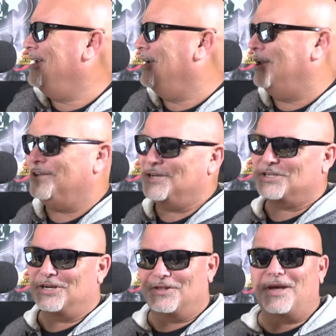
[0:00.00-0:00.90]
In
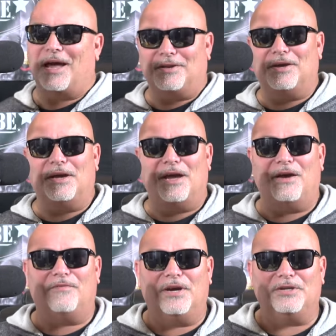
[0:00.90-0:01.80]
addition to that, they
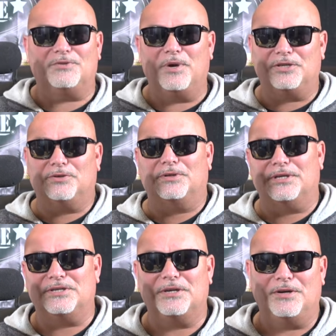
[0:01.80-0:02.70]
have a special
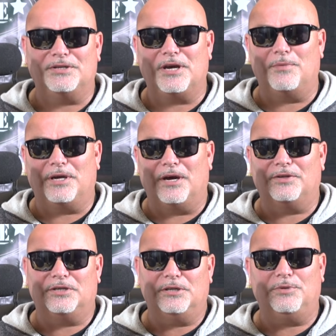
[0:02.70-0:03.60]
uh, series coming out,
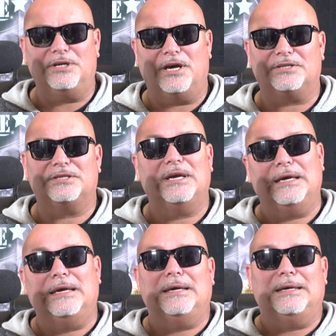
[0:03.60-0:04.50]
the D B X
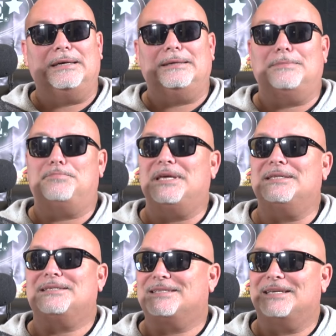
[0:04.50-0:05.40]

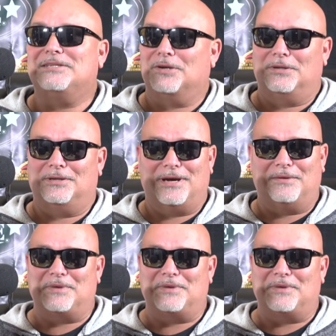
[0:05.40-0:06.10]
PNCINTL, I,